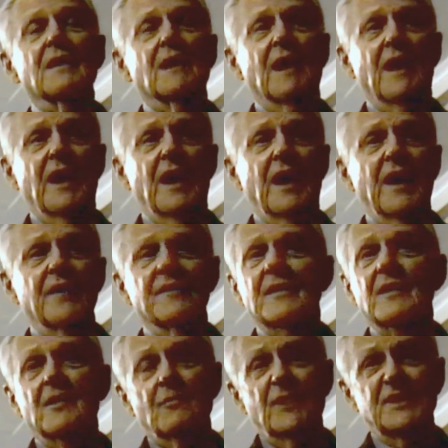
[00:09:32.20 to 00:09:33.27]
And
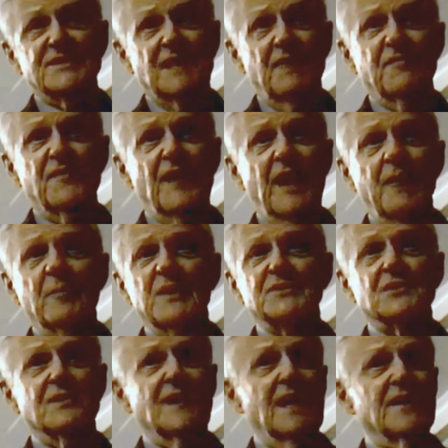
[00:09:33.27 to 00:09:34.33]
we said, "Fine, but
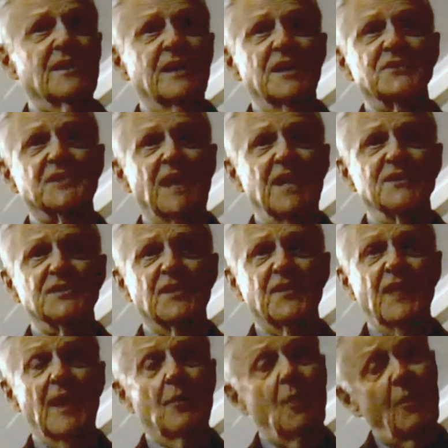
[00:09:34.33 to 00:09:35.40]
you're not going to change a
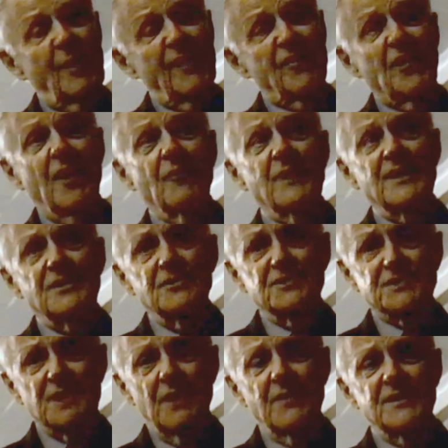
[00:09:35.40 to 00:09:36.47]
thing." Well, we thought we'd do
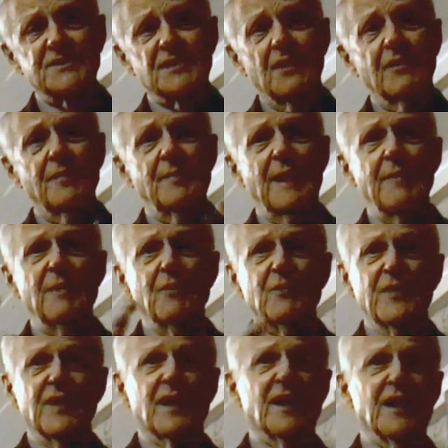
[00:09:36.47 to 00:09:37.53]
so-and-so, and maybe
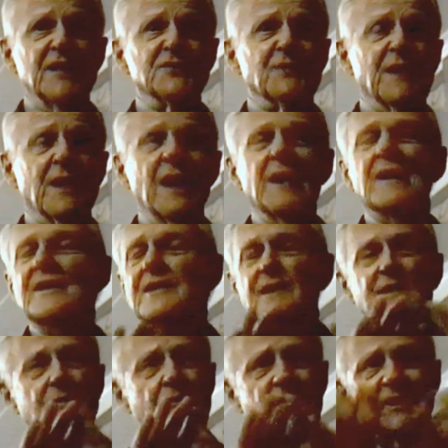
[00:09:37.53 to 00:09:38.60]
with the kids we
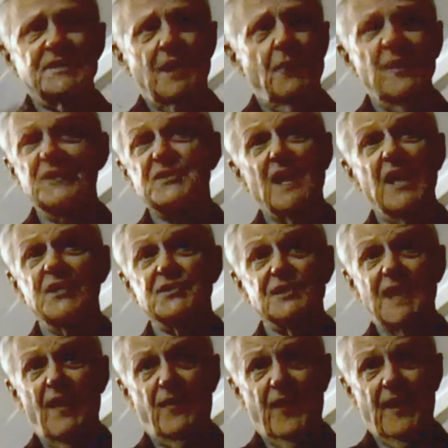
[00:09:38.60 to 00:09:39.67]
say we changed
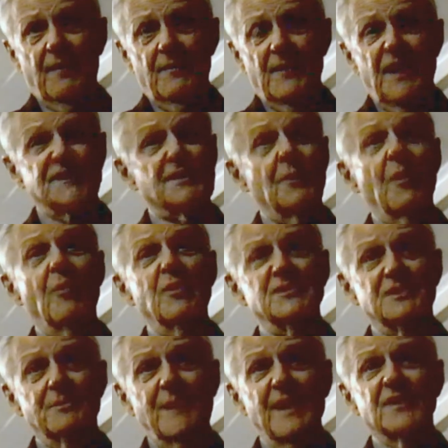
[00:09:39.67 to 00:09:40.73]
nothing. They said, "Well,
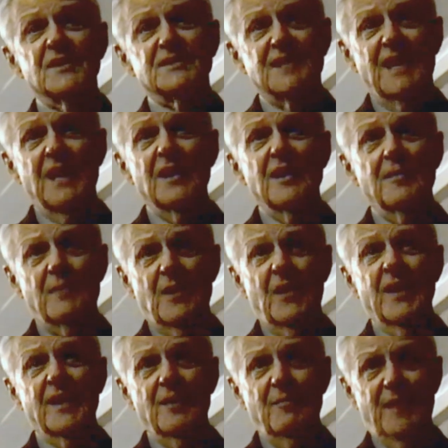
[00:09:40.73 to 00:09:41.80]
would you make the title
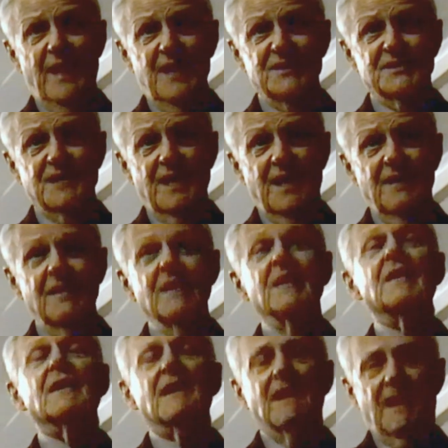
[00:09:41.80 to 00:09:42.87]
American Bandstand?"
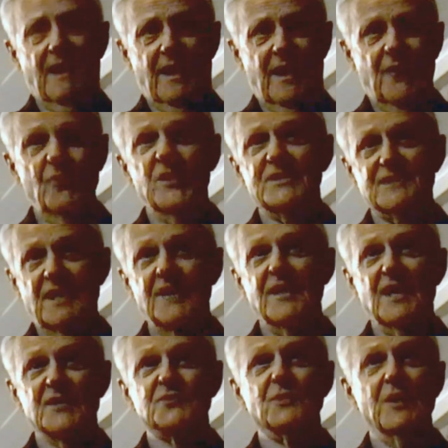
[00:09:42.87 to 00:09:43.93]
And we said,
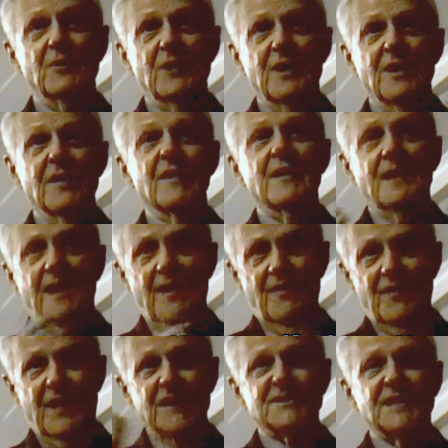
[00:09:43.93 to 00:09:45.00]
"Yes, we will."
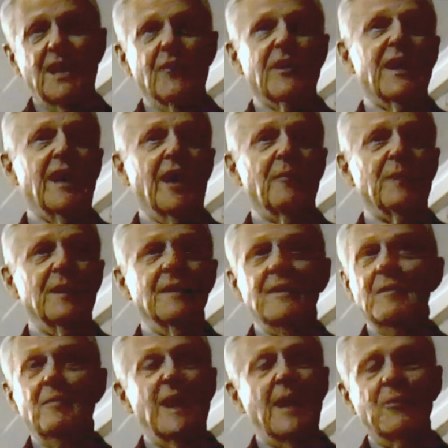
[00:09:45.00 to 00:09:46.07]
And that's how it happened.
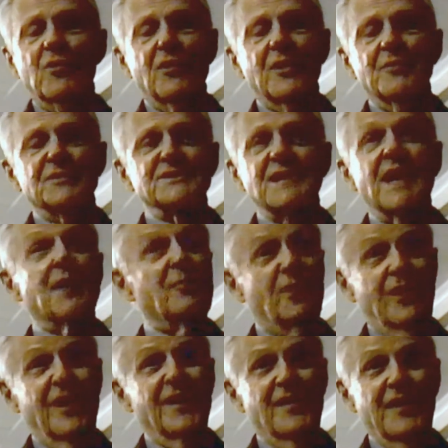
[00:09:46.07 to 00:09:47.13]
Bob Horn was not a
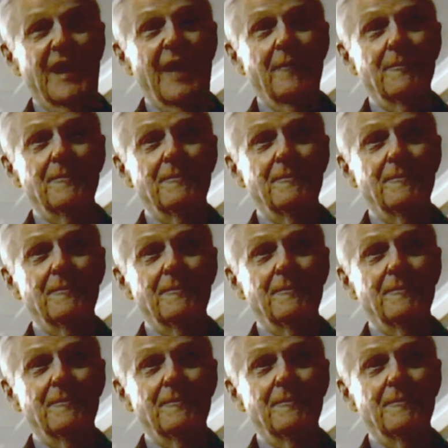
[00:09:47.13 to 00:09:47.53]
part of that.